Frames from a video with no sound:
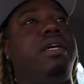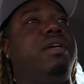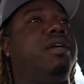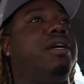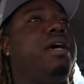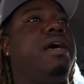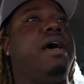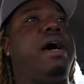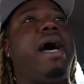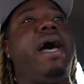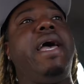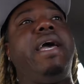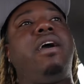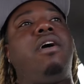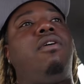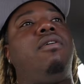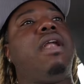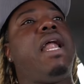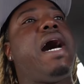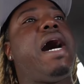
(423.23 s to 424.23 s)
I ain't
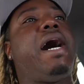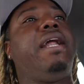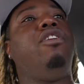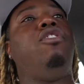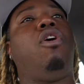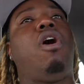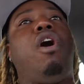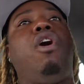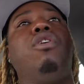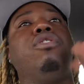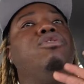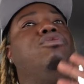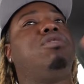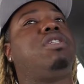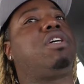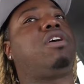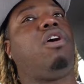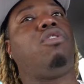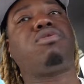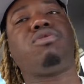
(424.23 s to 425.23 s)
gonna lie. I know I don't
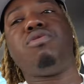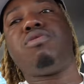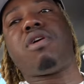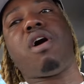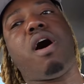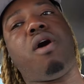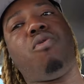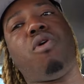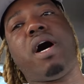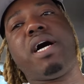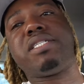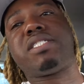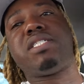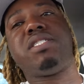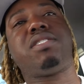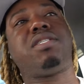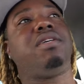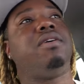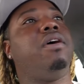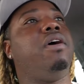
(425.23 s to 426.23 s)
usually go through car
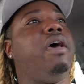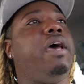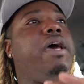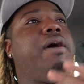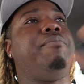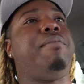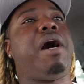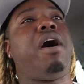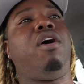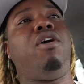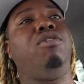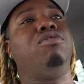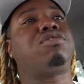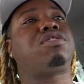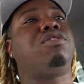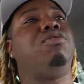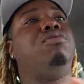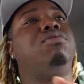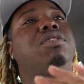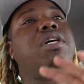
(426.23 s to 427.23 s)
washes in my old
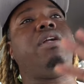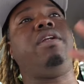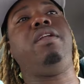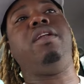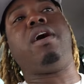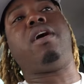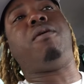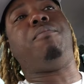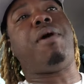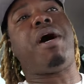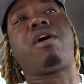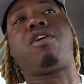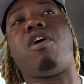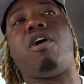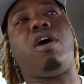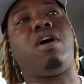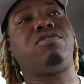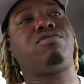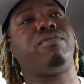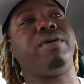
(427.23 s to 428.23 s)
schools, or none of my
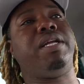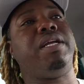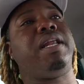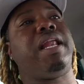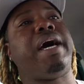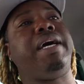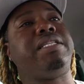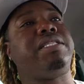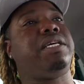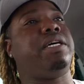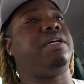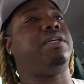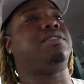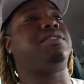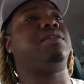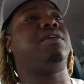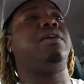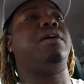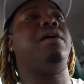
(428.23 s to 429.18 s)
cars really like this.